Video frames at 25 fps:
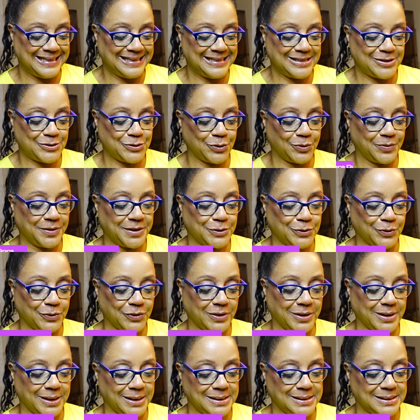
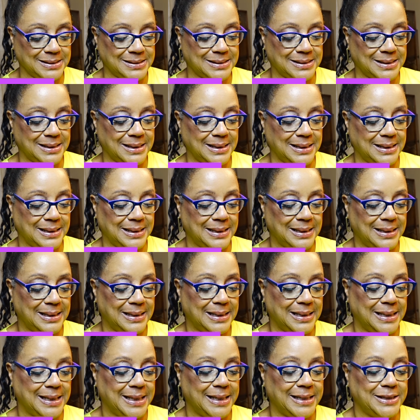Soradora's
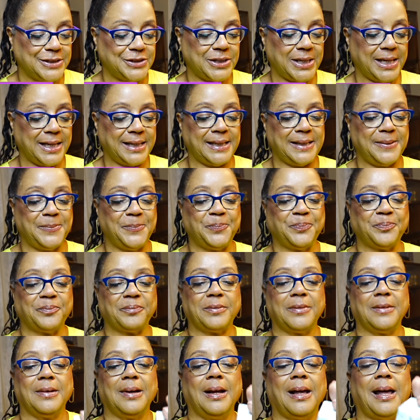Janie.
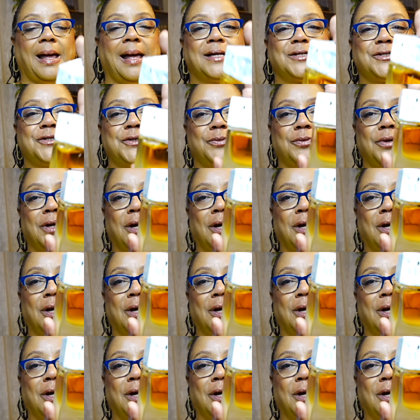As you